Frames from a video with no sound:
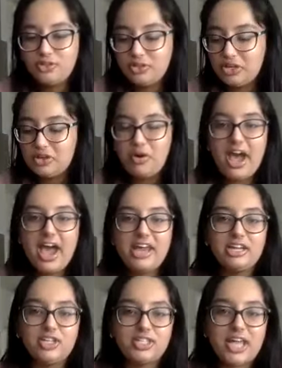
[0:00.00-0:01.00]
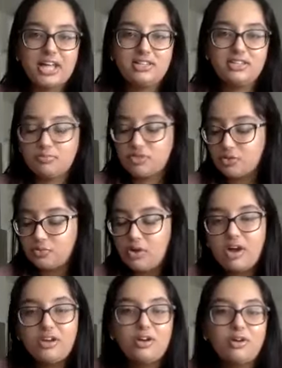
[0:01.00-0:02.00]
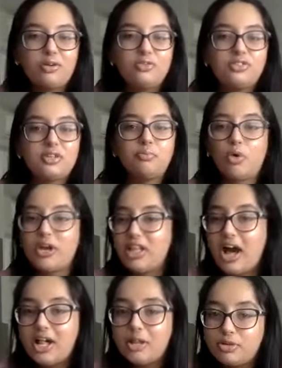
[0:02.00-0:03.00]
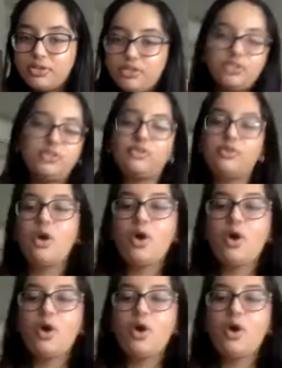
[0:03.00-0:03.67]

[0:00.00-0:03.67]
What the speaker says: you can go ahead and just add some serrano, some more lala merchu,